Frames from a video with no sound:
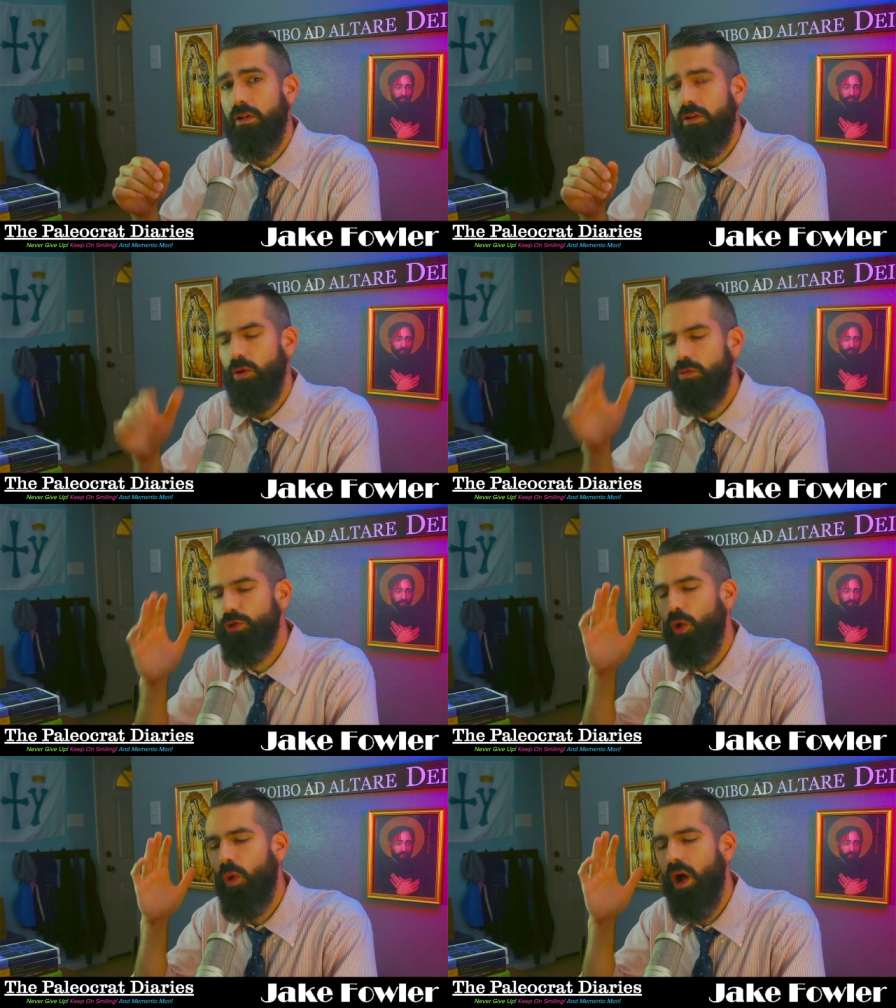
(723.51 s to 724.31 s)
Don't you
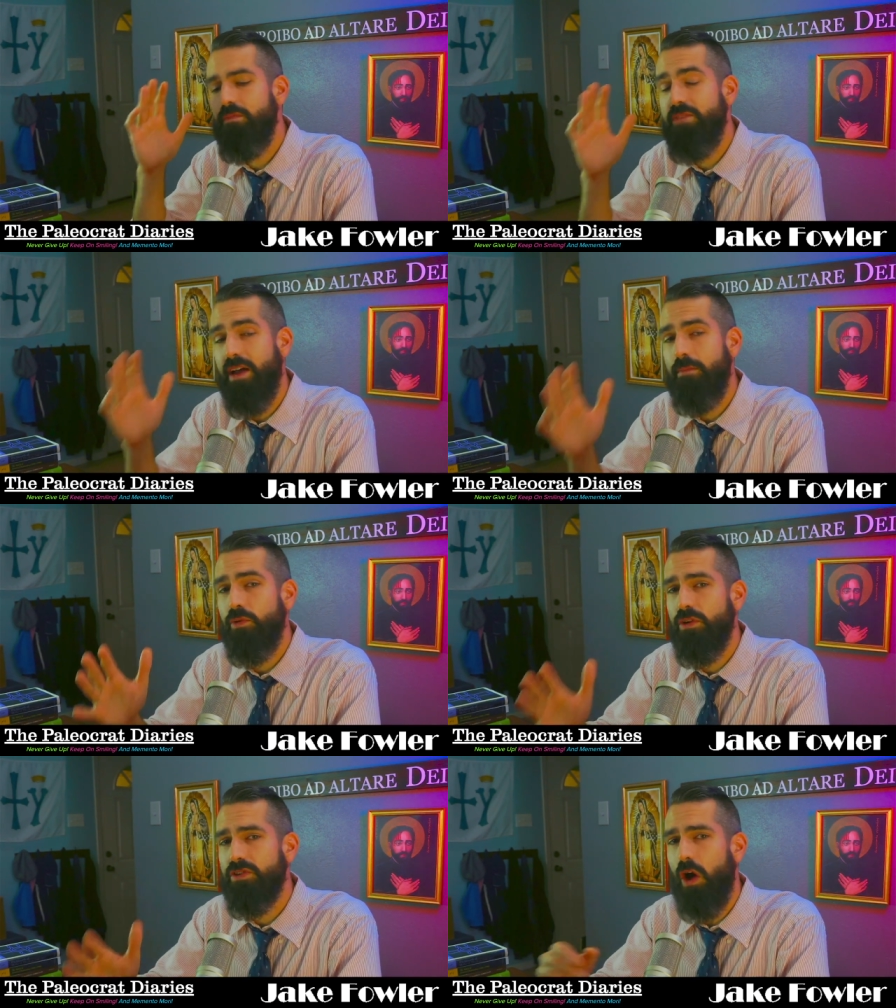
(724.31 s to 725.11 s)
know I'm the
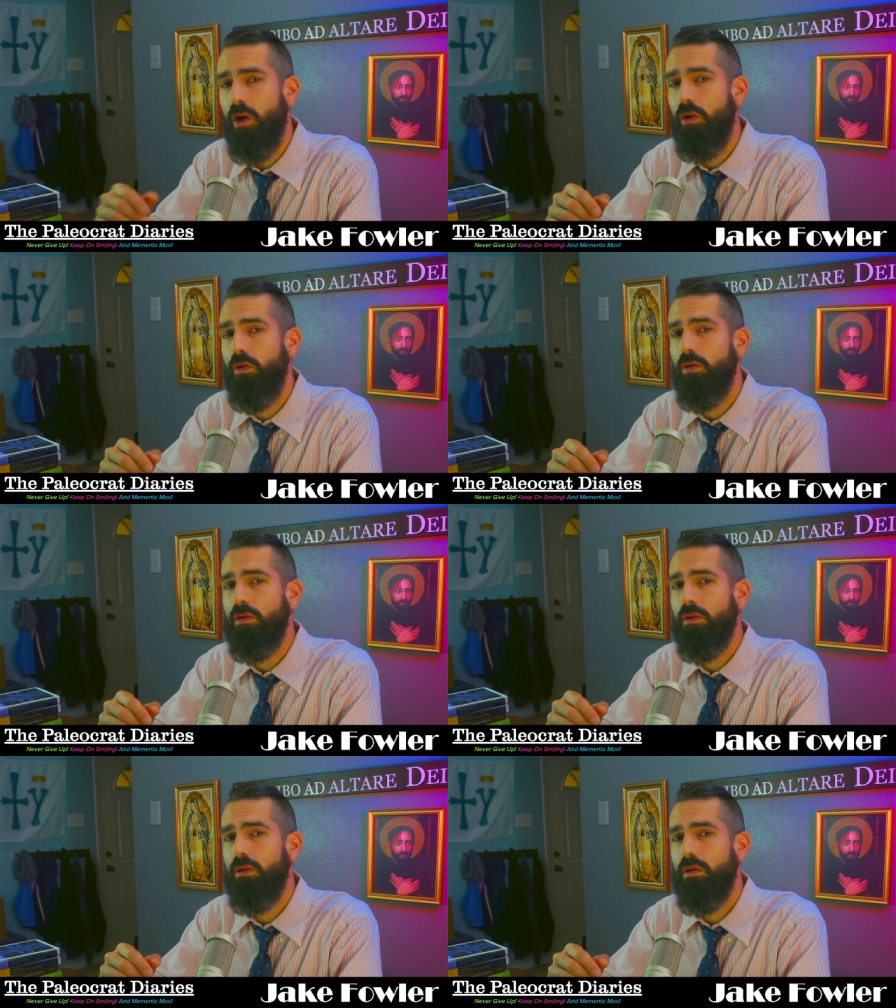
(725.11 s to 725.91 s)
emperor's uncle?
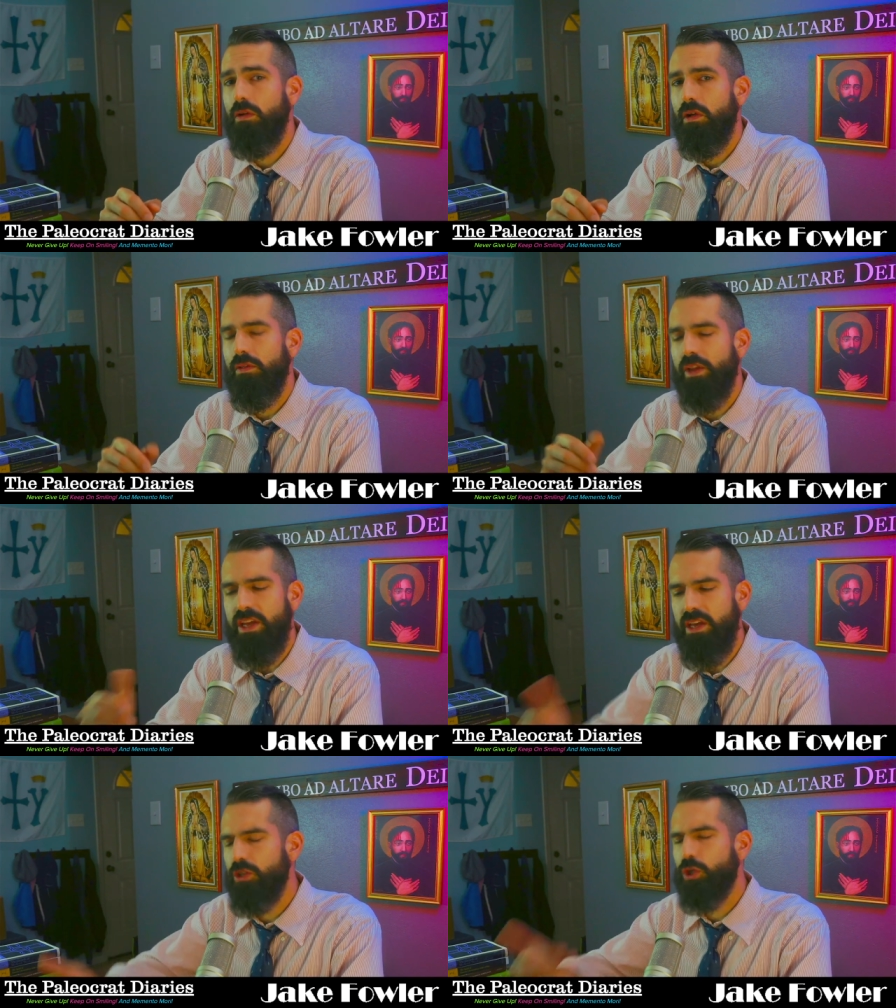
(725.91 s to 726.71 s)
That
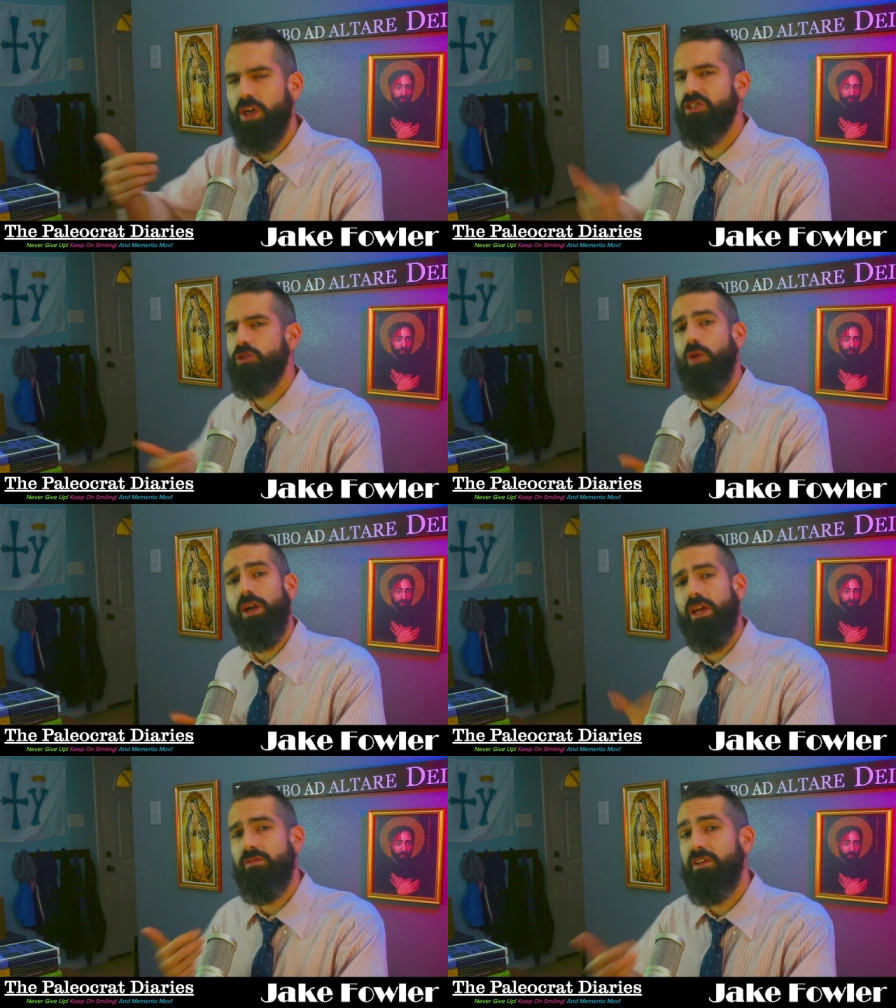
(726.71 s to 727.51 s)
he entrusts the
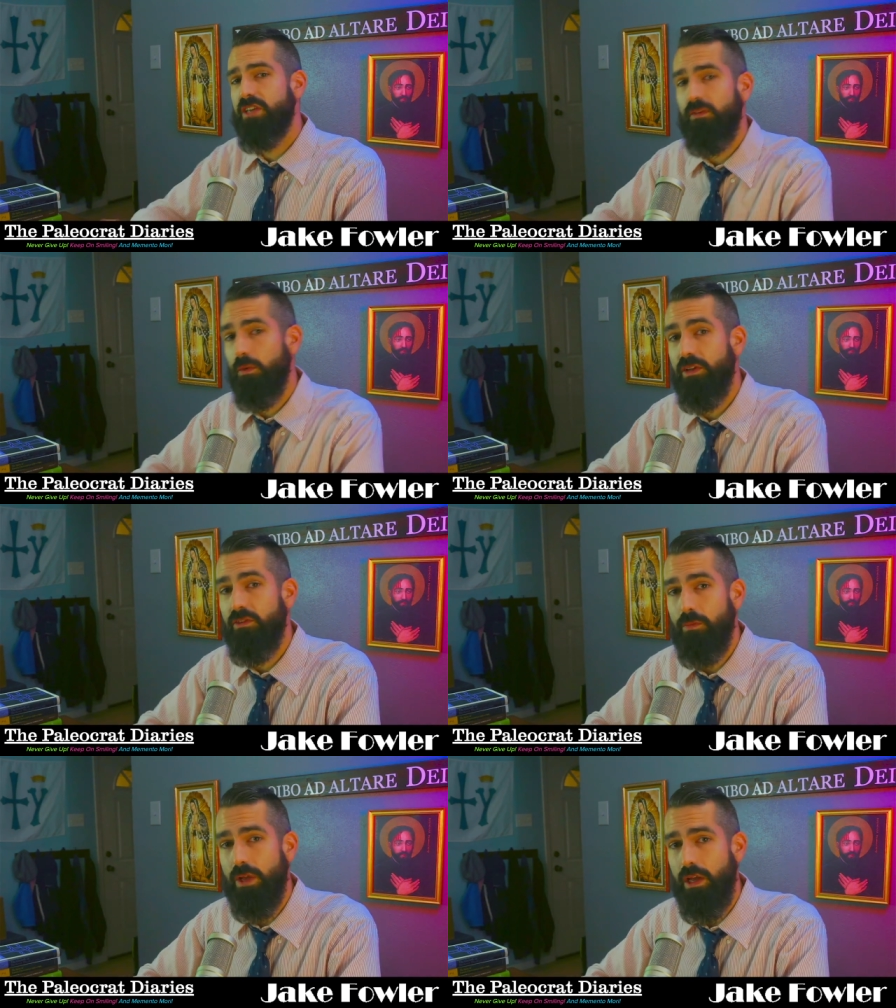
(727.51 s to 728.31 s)
running of this government
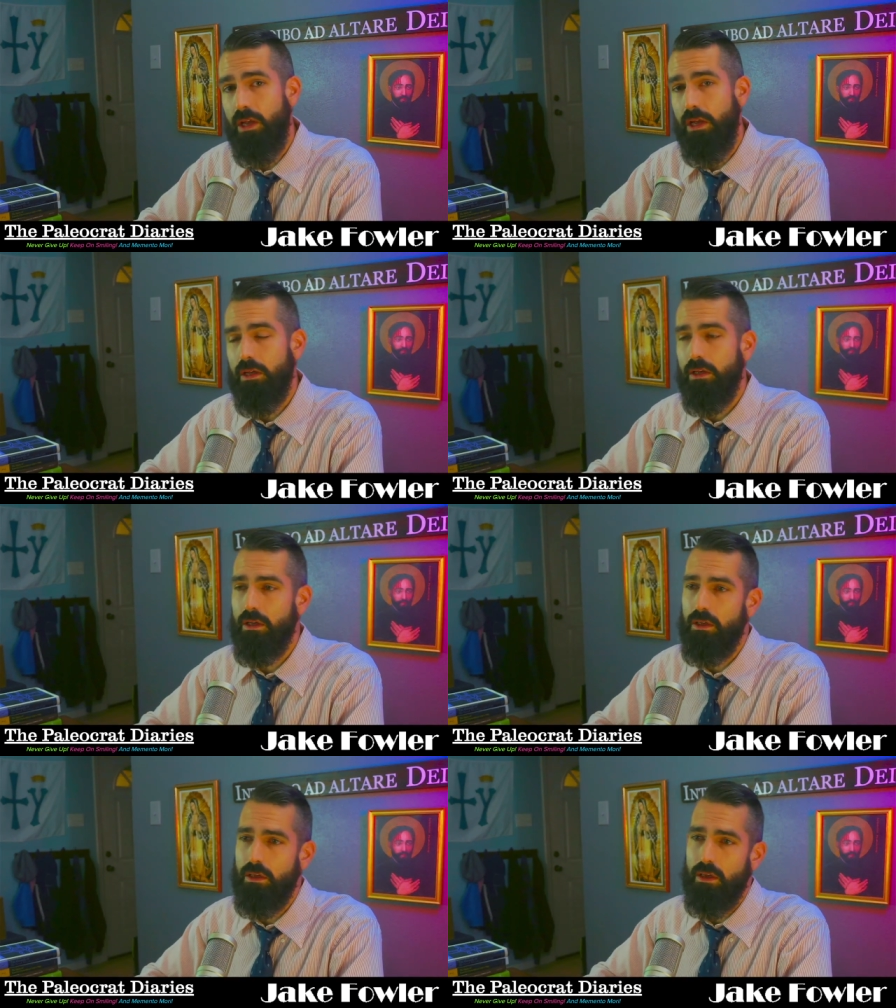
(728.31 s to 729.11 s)
to me?
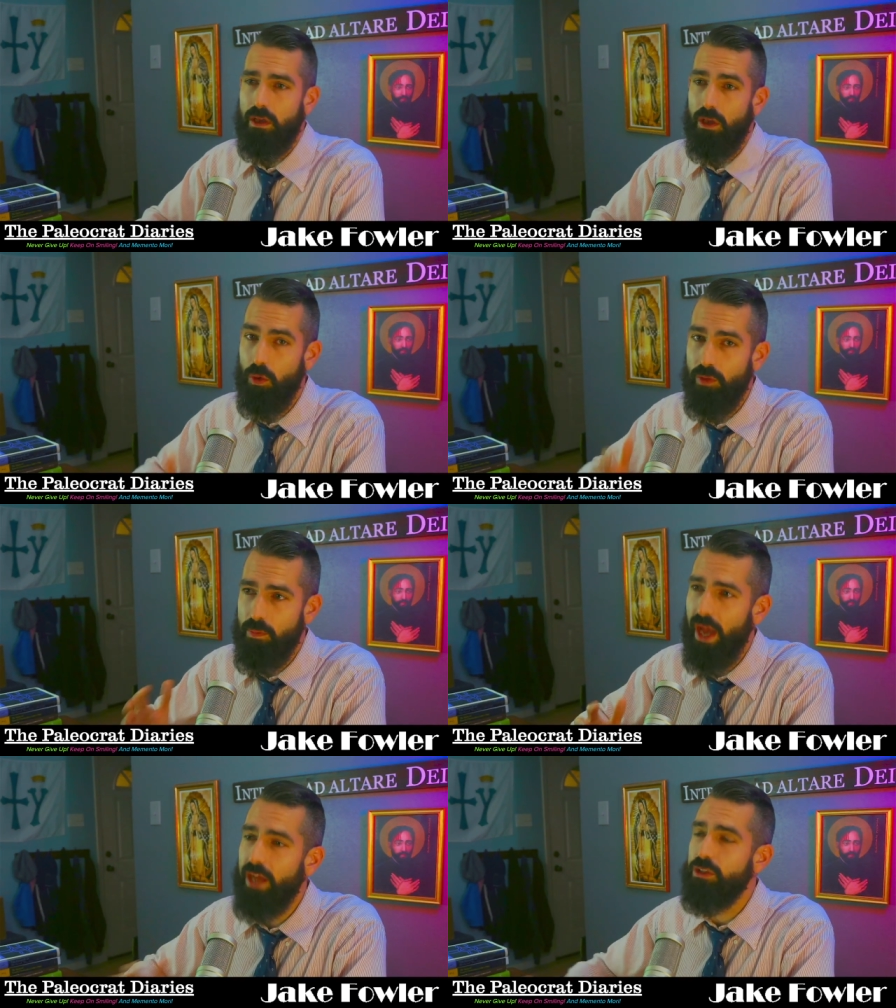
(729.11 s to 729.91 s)
Can only
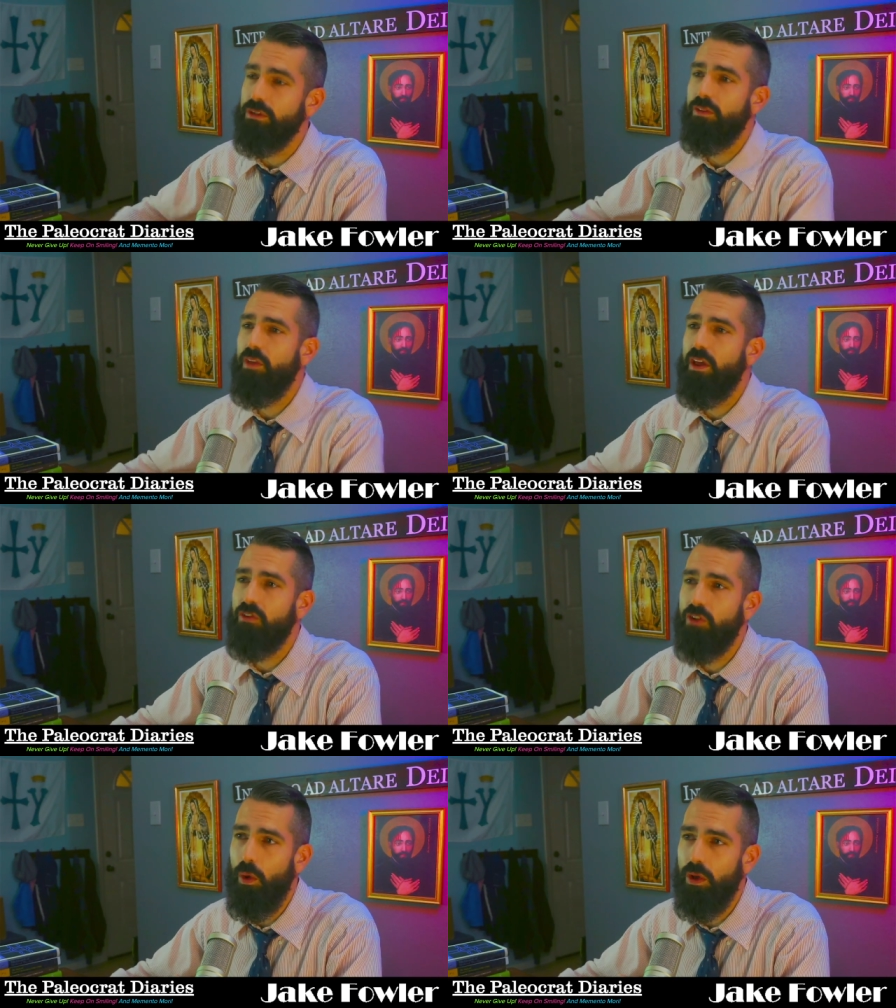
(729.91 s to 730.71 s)
imagine the things
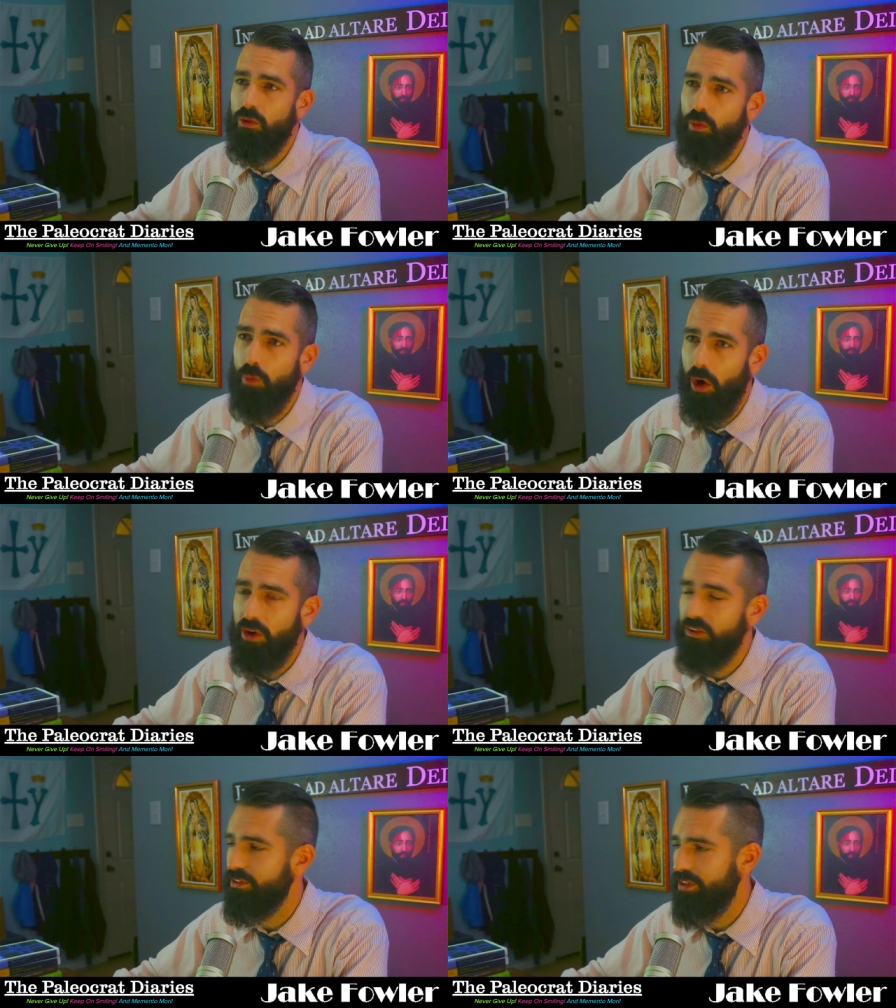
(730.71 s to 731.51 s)
going through
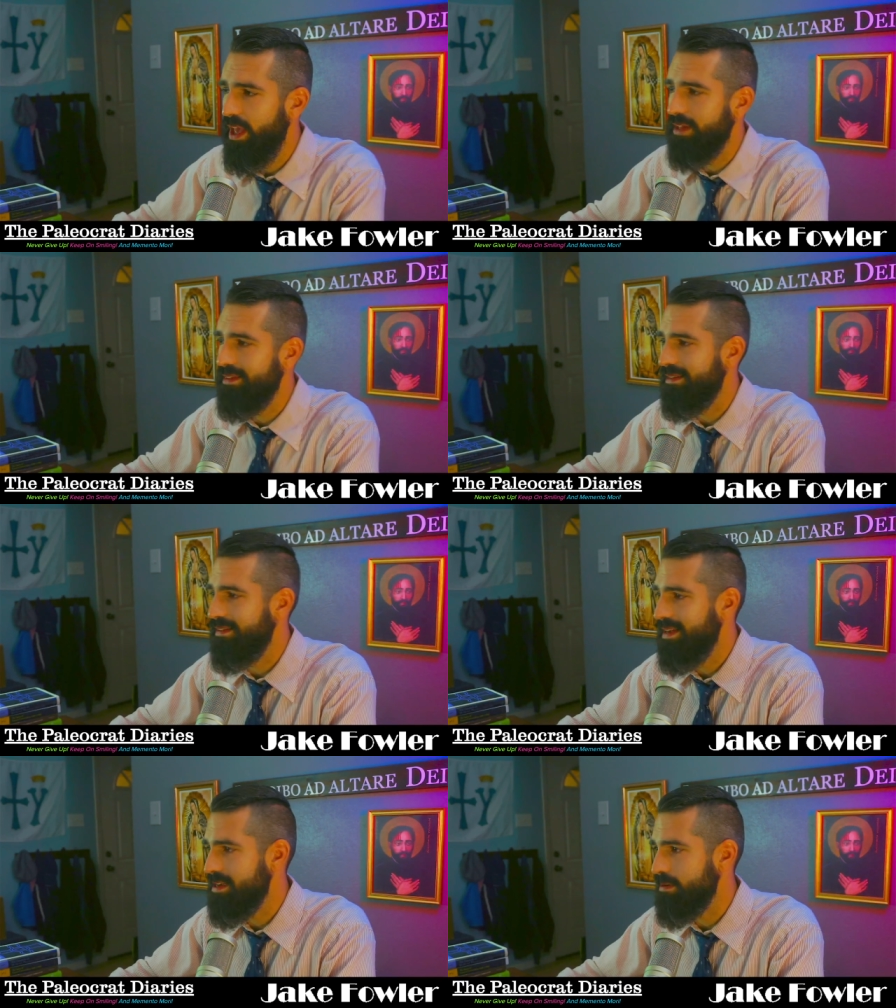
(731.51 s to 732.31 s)
Bardas' head at that
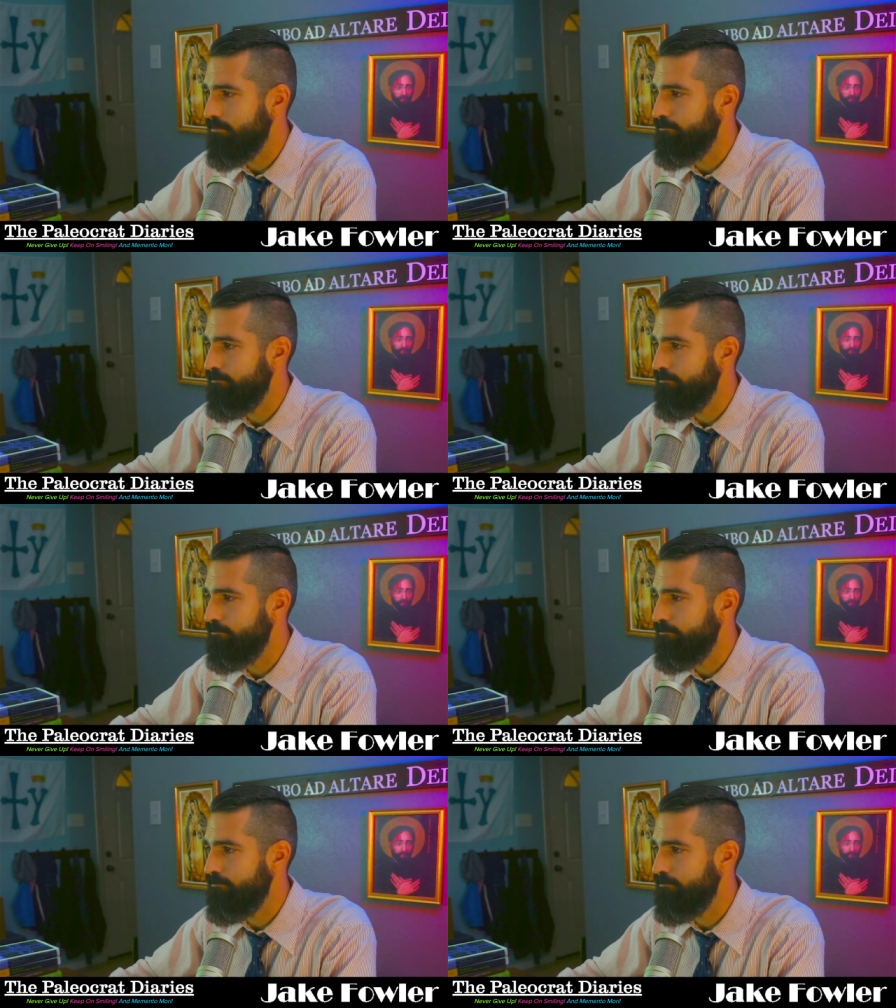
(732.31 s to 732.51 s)
time.